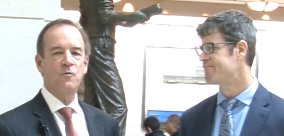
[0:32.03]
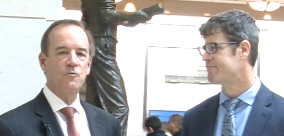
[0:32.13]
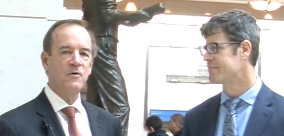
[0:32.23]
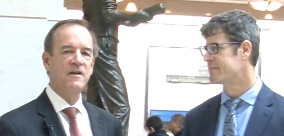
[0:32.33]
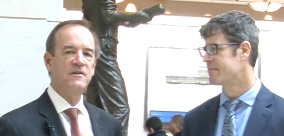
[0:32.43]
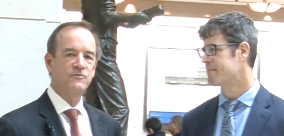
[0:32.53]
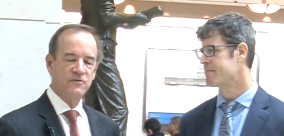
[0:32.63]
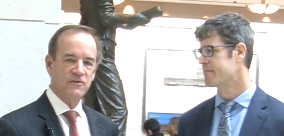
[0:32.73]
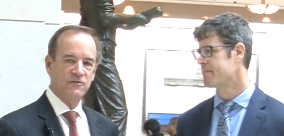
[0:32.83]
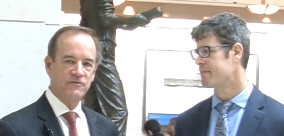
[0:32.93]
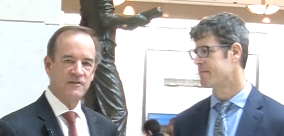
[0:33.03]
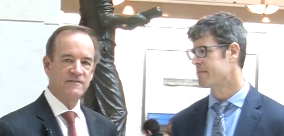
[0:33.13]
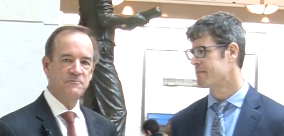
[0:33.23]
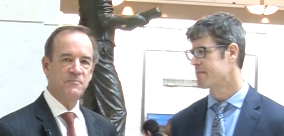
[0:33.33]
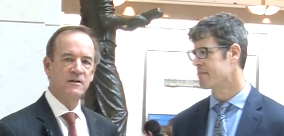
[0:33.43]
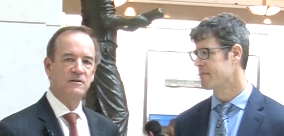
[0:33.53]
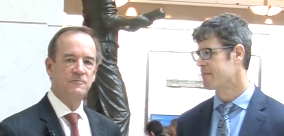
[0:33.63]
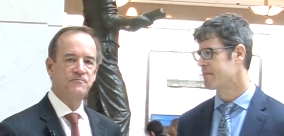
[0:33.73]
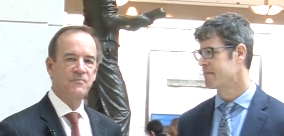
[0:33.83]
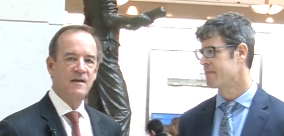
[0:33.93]
Speaker 1: what we have introduced is a
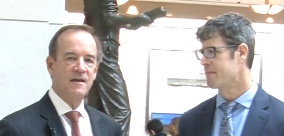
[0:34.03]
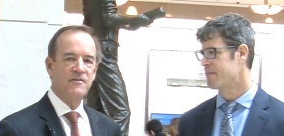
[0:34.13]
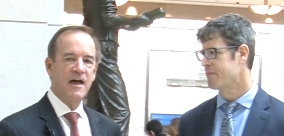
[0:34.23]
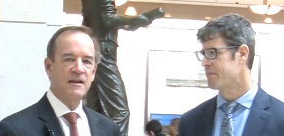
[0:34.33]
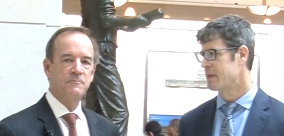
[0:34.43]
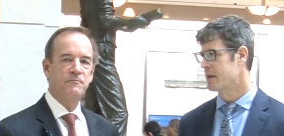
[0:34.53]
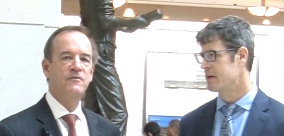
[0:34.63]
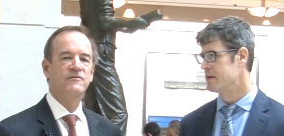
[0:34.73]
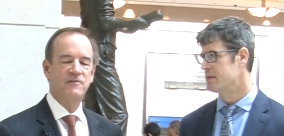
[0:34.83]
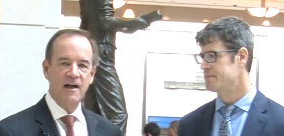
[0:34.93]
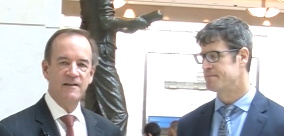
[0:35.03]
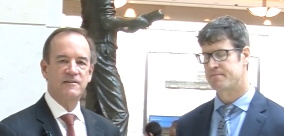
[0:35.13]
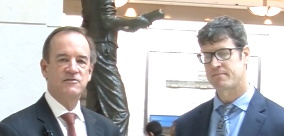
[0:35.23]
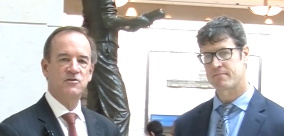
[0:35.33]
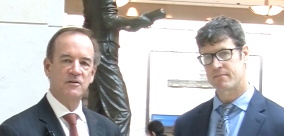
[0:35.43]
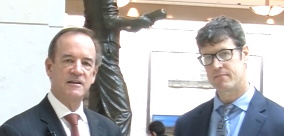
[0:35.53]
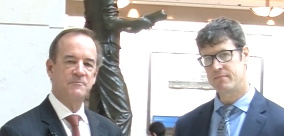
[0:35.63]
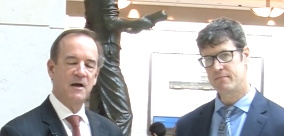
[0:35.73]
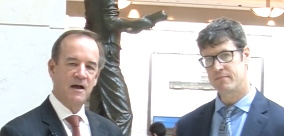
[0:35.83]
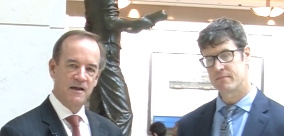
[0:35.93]
bill that both sides can totally
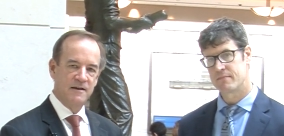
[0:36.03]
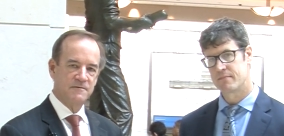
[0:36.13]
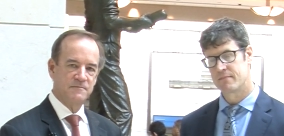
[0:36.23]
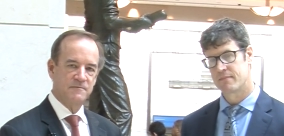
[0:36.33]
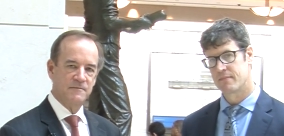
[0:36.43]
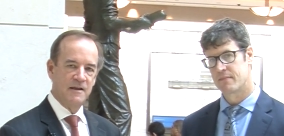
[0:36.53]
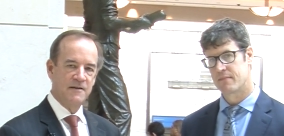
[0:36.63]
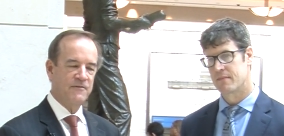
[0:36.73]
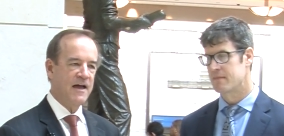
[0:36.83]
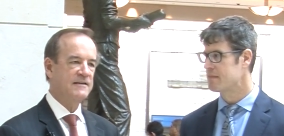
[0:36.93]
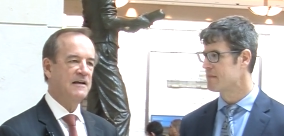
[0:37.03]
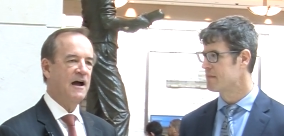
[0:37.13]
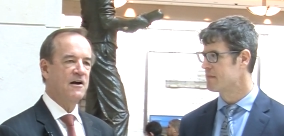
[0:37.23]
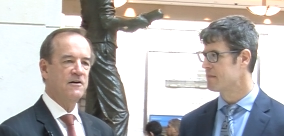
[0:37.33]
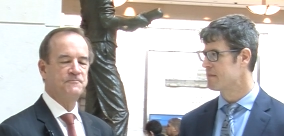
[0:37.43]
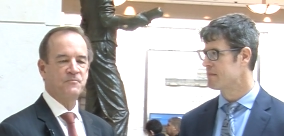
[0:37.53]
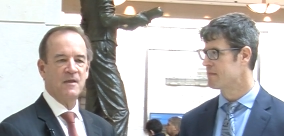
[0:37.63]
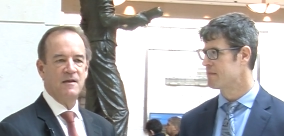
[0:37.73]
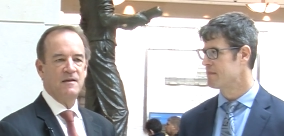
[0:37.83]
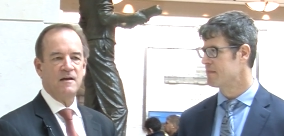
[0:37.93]
get behind. In fact, our
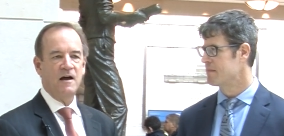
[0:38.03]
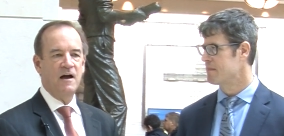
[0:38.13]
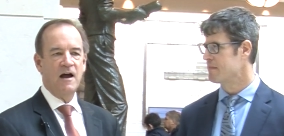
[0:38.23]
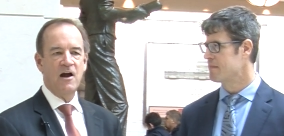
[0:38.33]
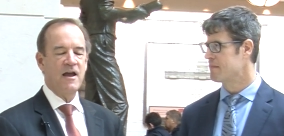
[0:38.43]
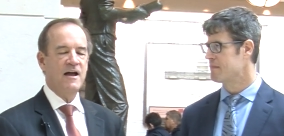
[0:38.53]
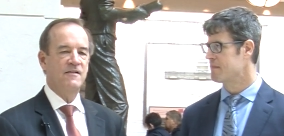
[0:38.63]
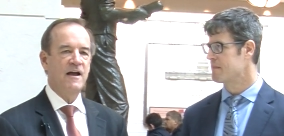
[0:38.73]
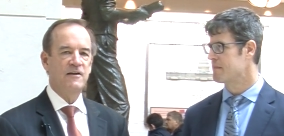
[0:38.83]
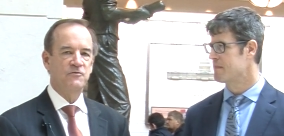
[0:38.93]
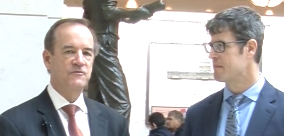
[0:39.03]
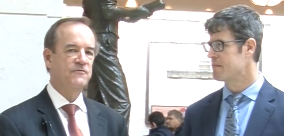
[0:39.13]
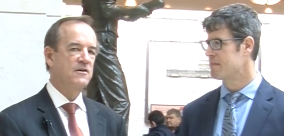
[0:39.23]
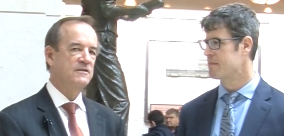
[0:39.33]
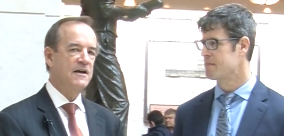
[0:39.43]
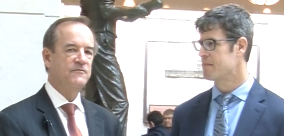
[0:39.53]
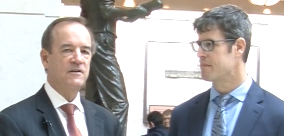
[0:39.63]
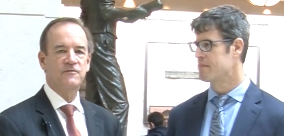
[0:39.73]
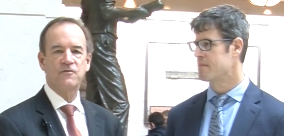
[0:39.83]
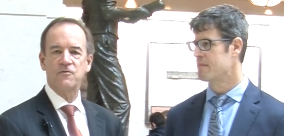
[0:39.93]
uh, our allies are as far left
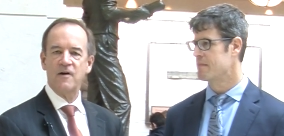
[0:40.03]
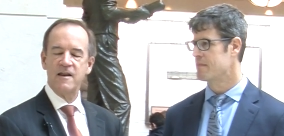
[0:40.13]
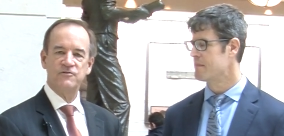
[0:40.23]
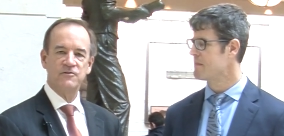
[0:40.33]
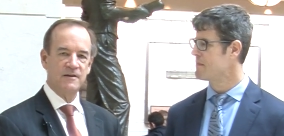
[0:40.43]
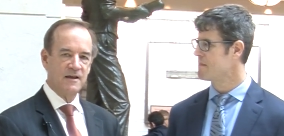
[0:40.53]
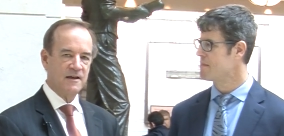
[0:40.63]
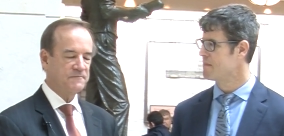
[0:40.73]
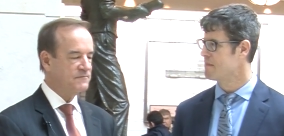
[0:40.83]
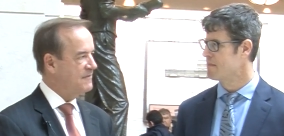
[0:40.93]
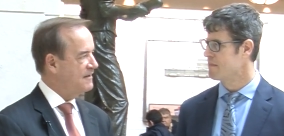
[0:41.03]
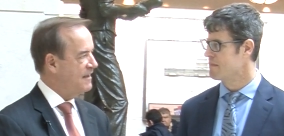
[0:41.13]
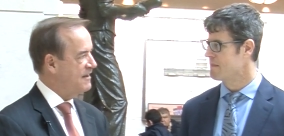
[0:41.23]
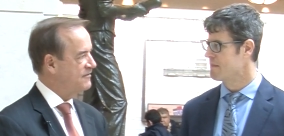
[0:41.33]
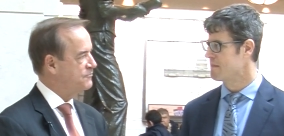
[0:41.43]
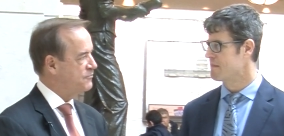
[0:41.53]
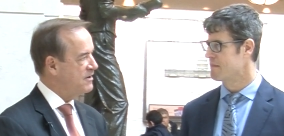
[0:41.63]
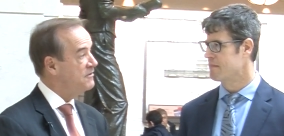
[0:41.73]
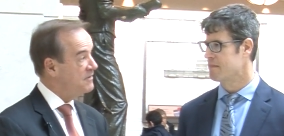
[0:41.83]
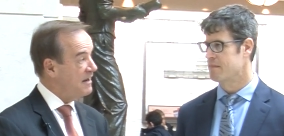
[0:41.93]
and as far right as you can get. And it's
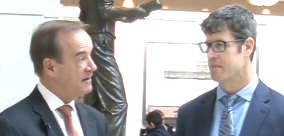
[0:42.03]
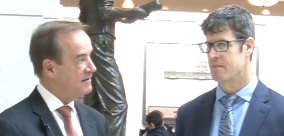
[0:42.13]
pretty unique